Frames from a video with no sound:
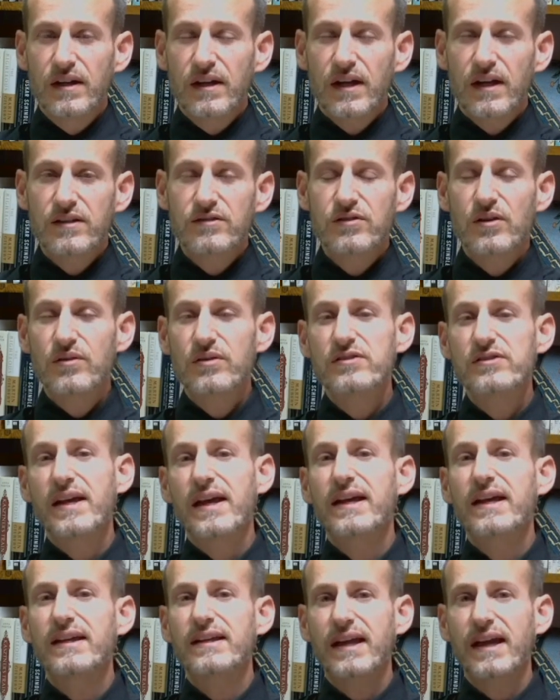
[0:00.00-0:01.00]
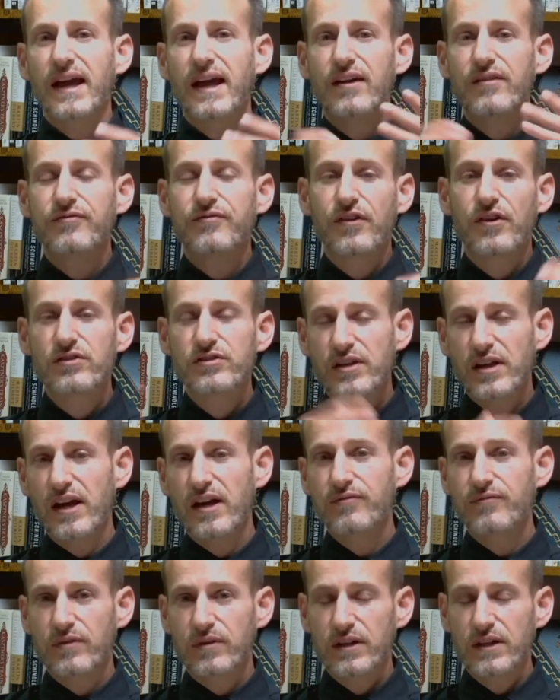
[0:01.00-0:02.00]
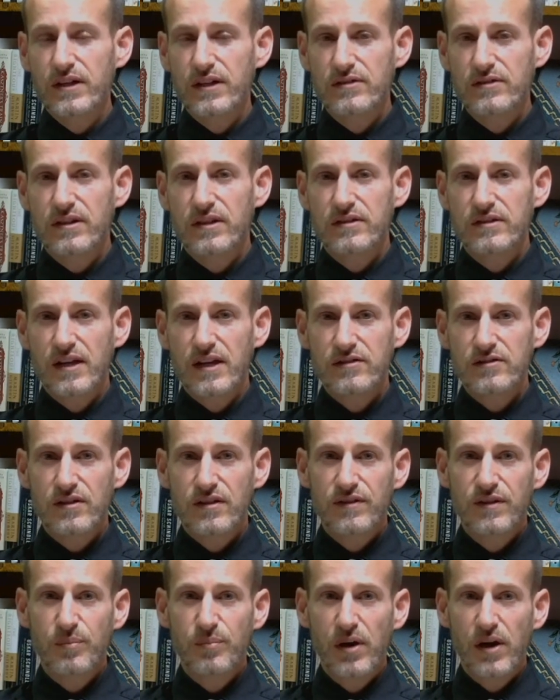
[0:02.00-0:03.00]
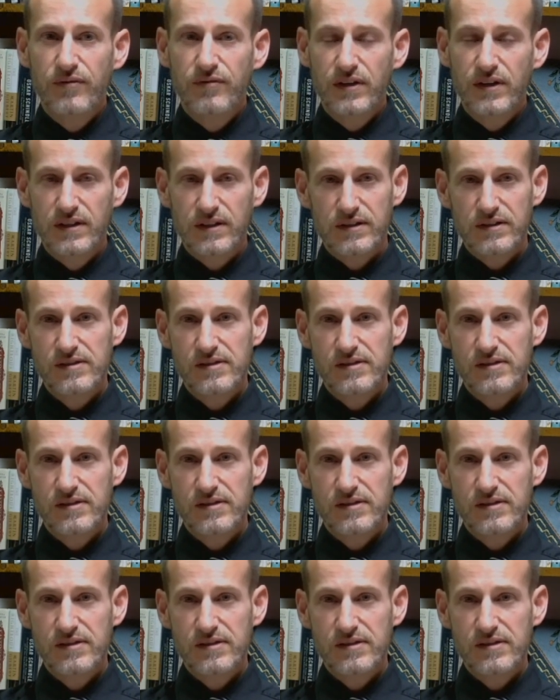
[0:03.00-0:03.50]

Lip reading: And so the second half, first half is the test of the prophet.